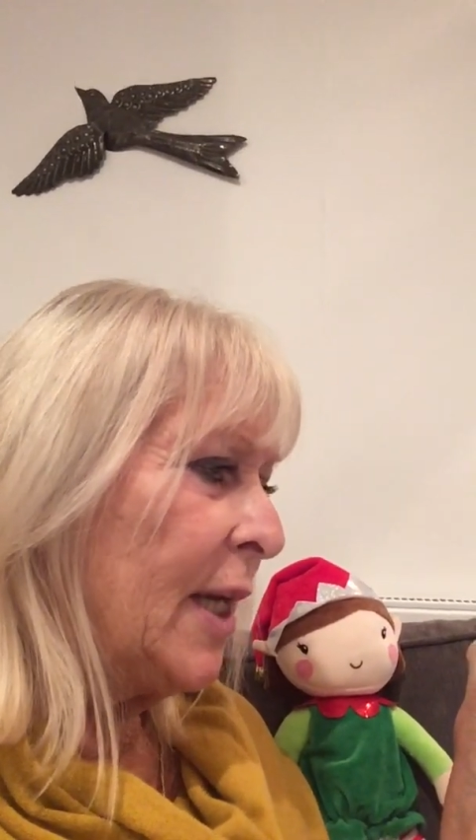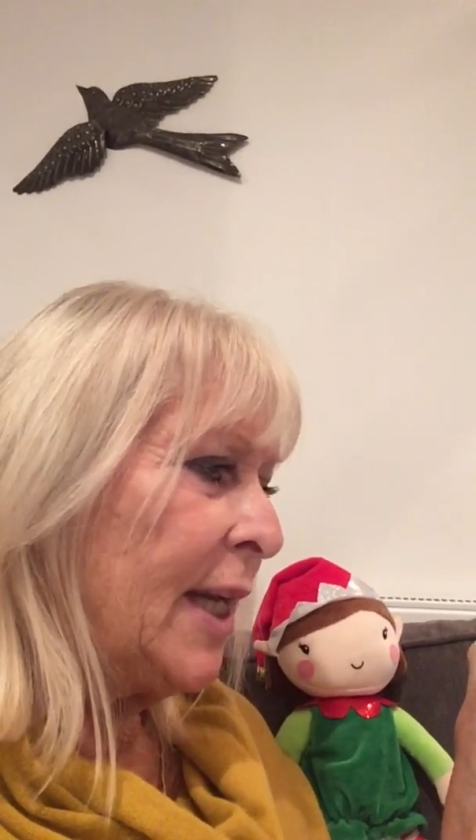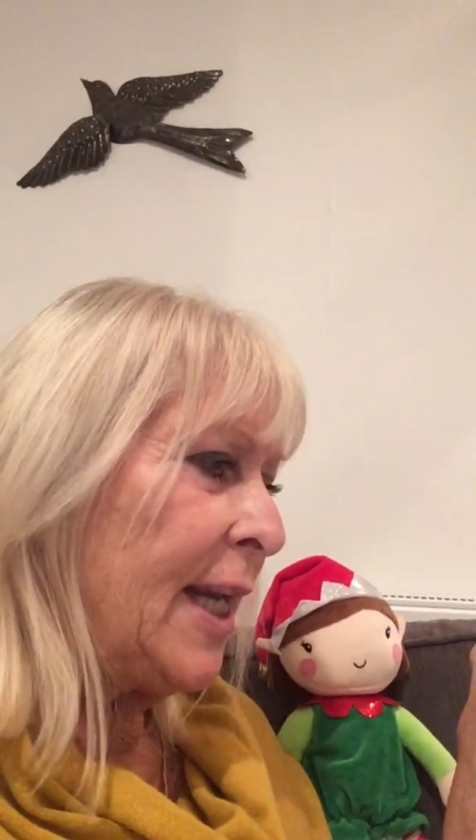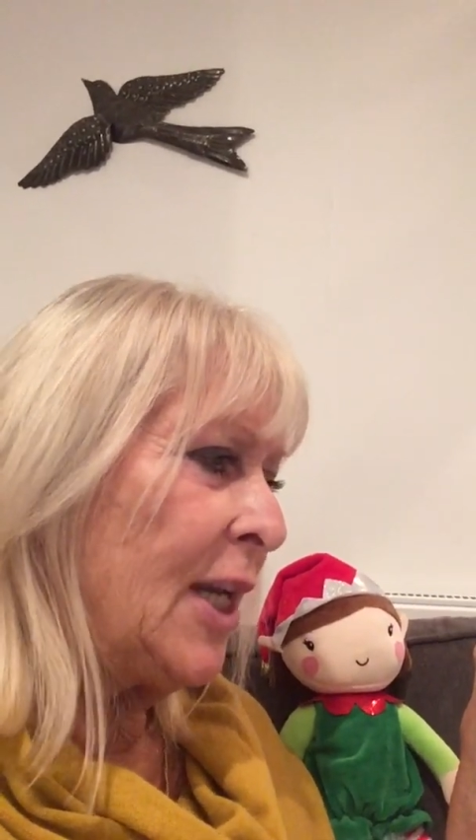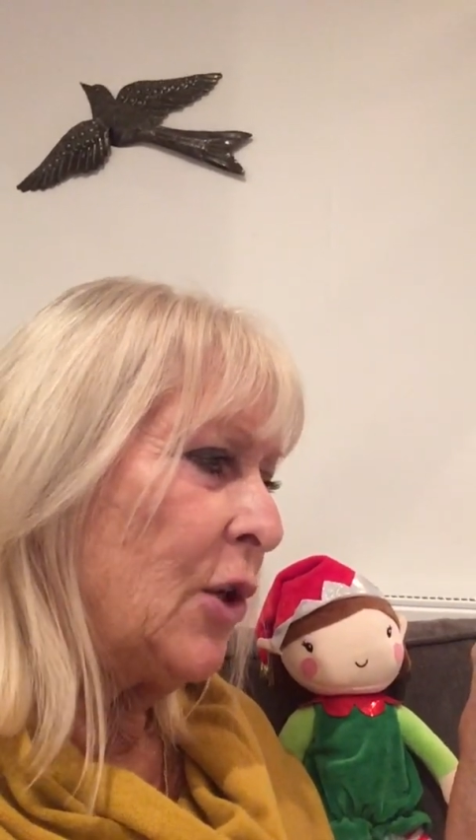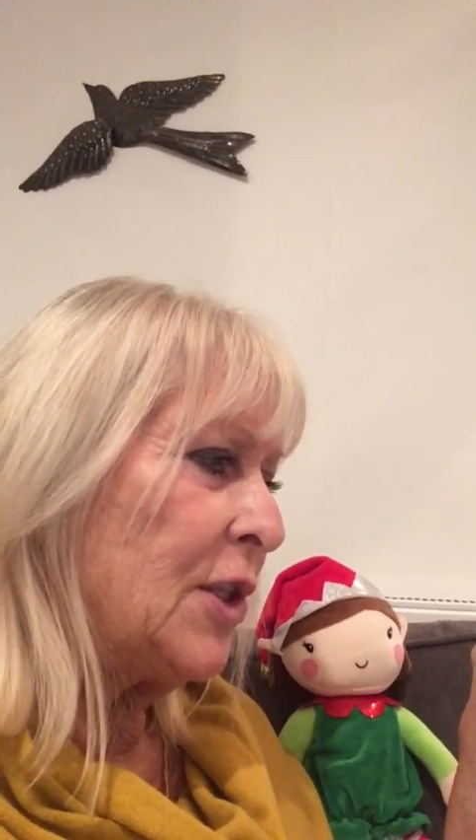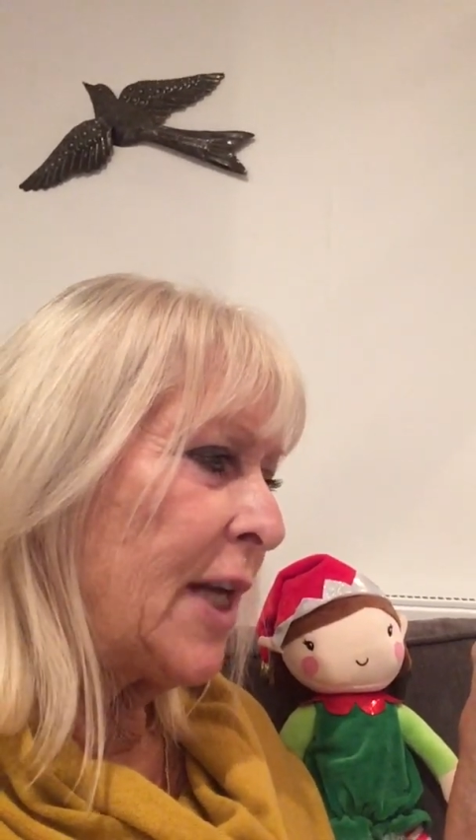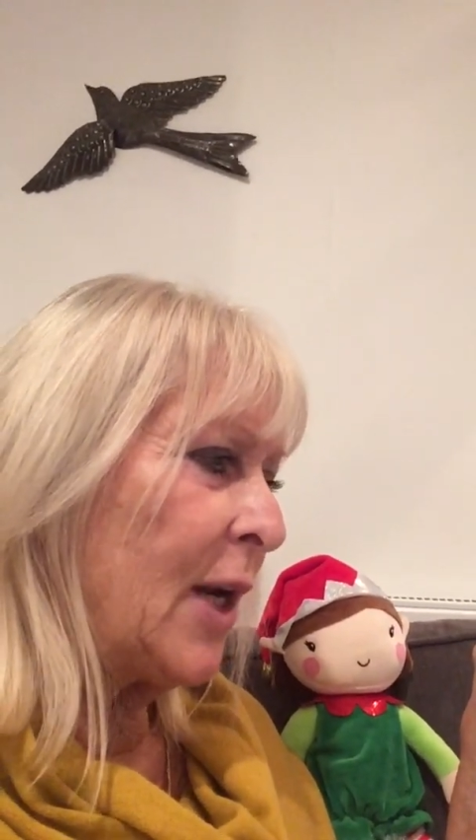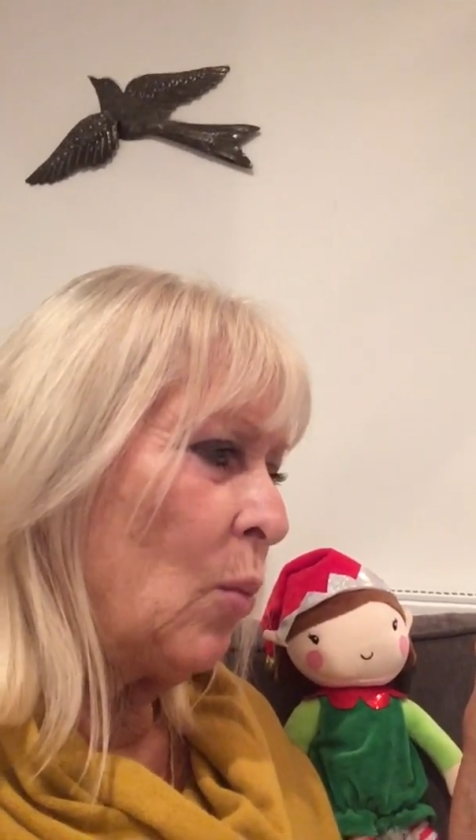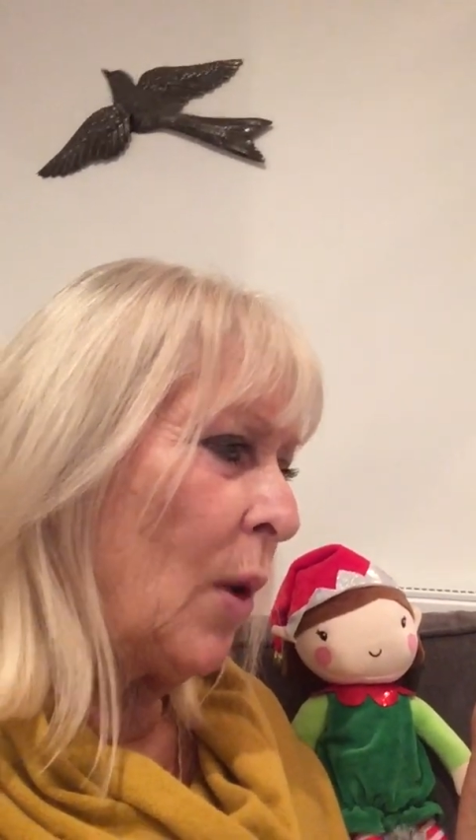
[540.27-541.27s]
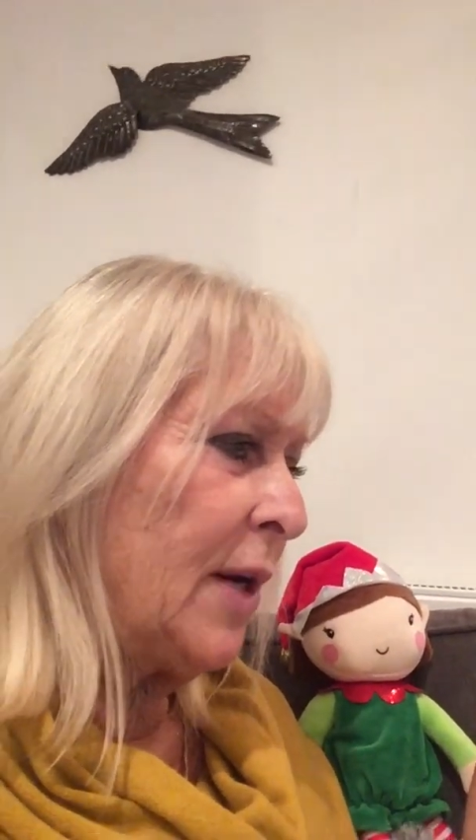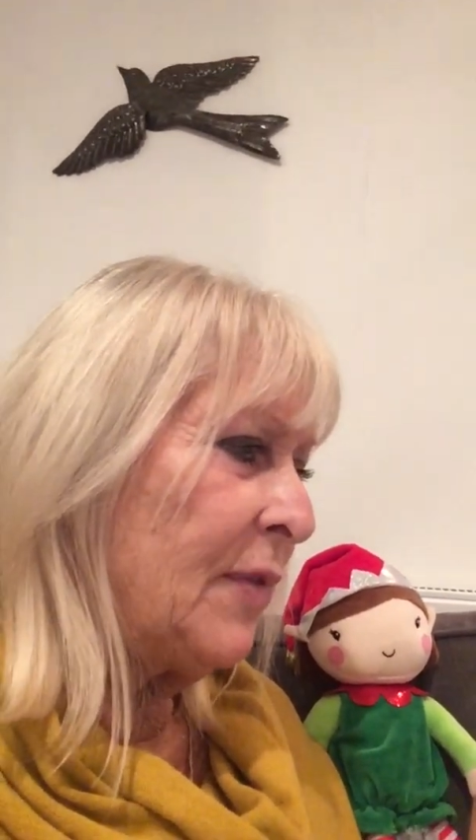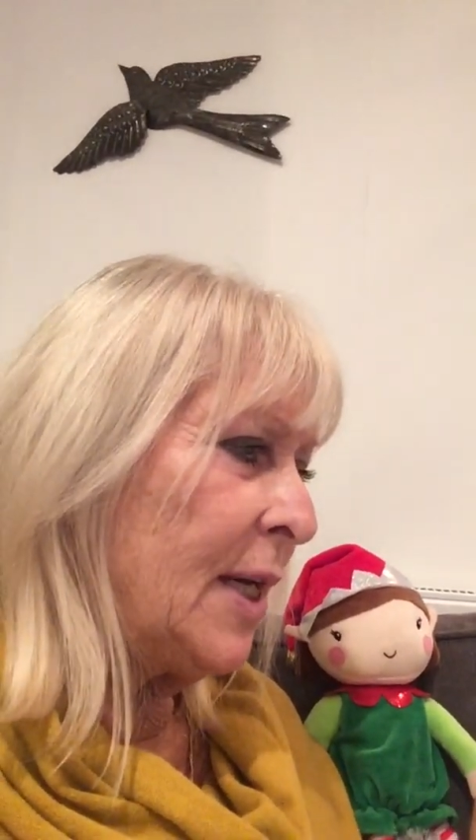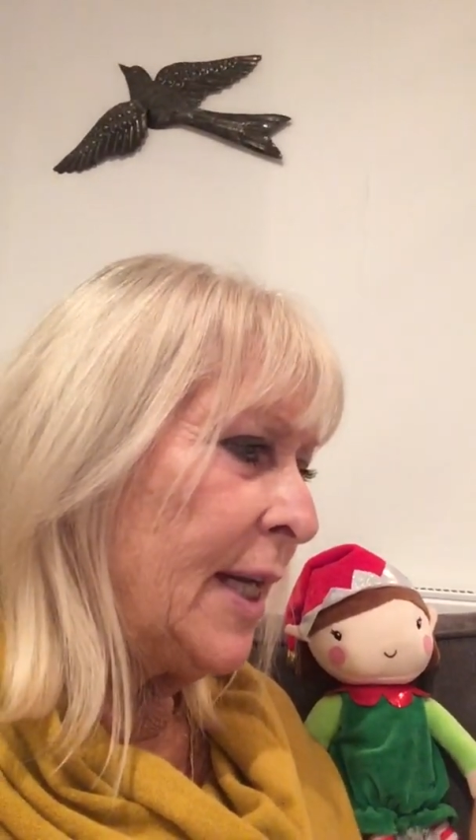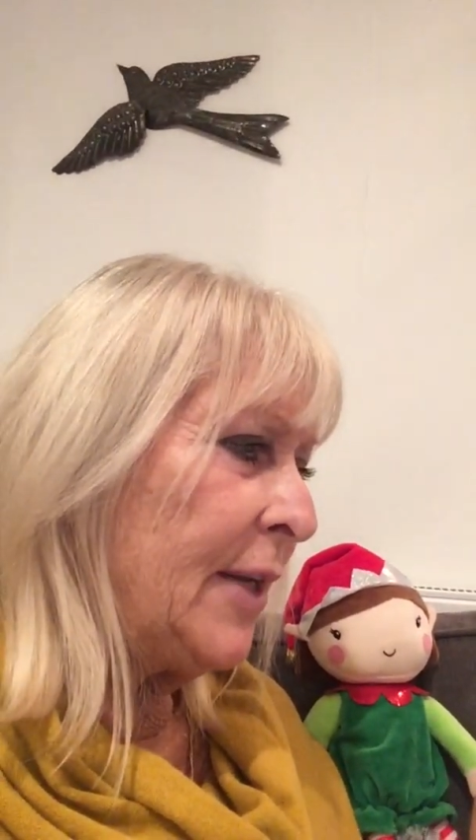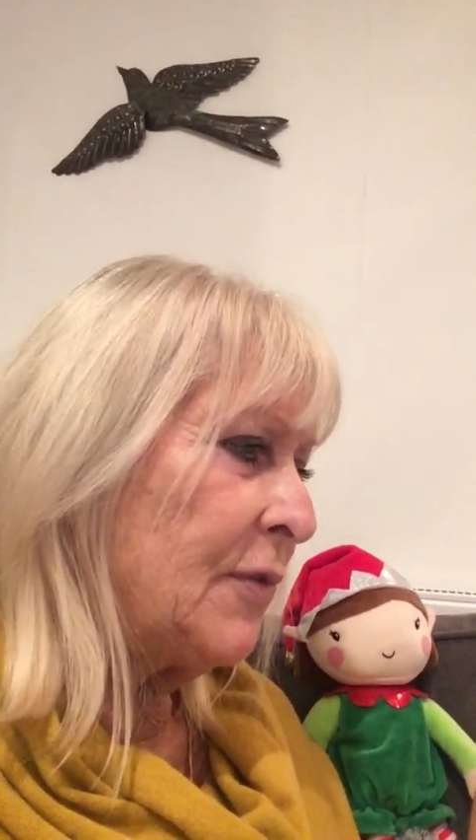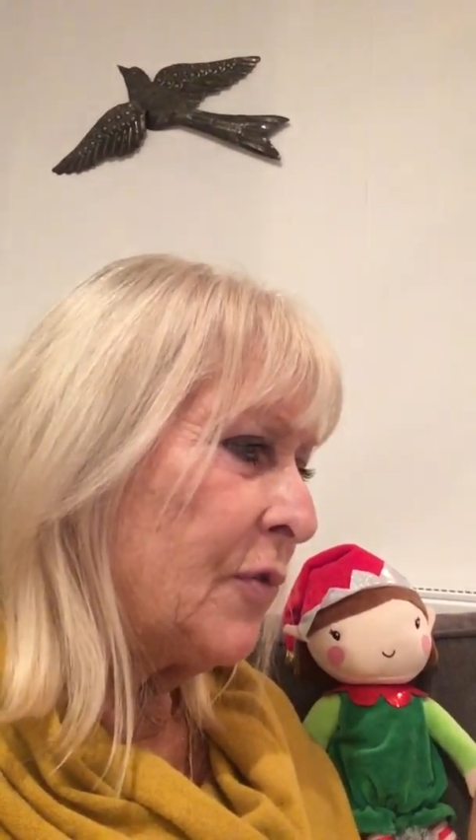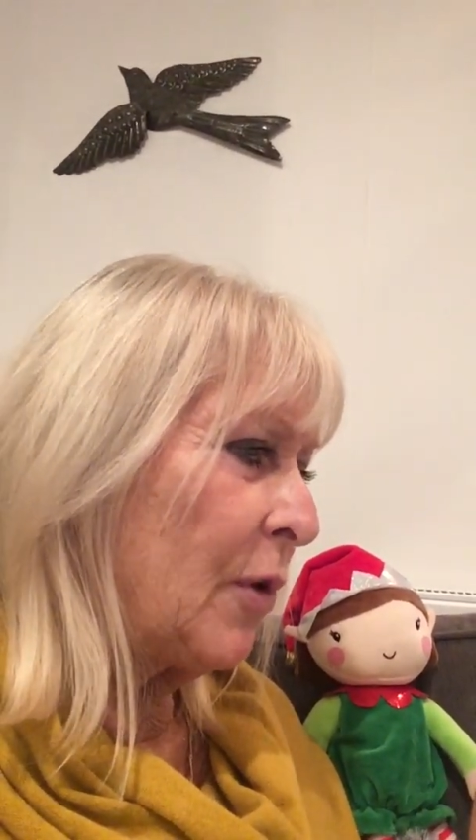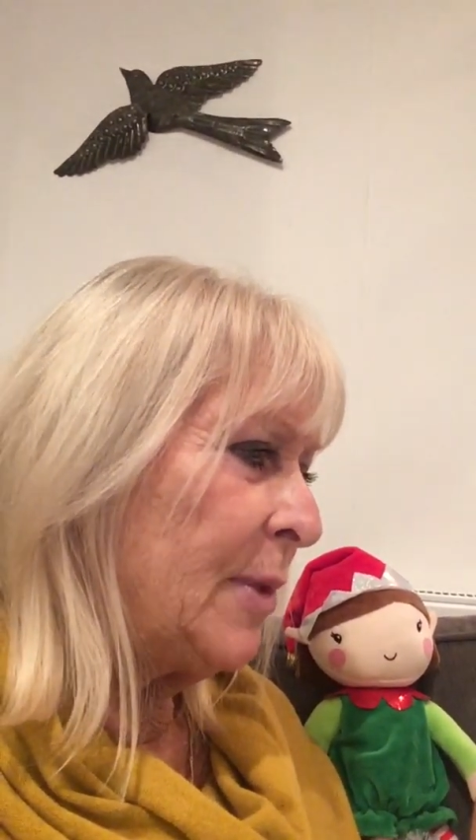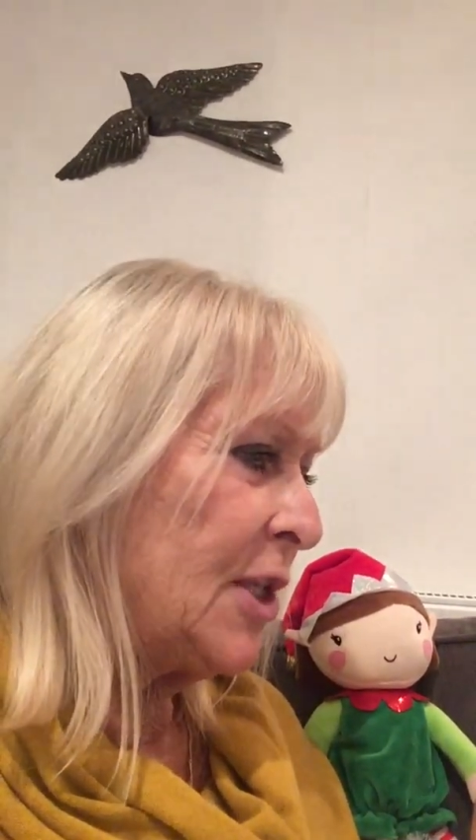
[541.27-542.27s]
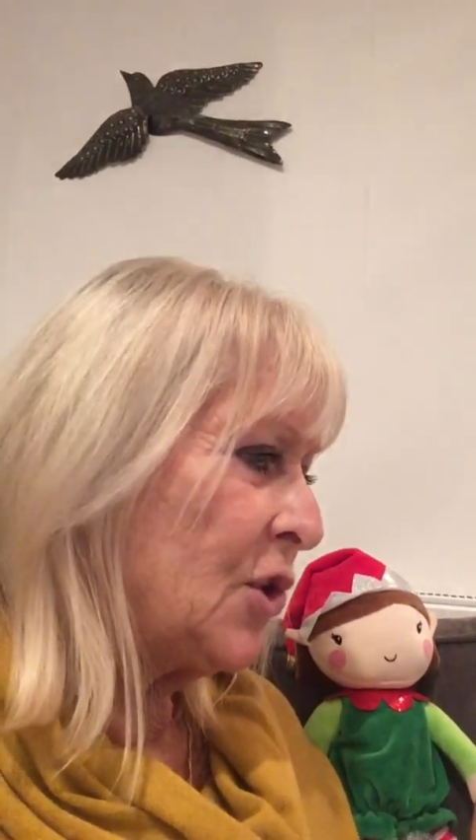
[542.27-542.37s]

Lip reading: He could take one of the leaves from his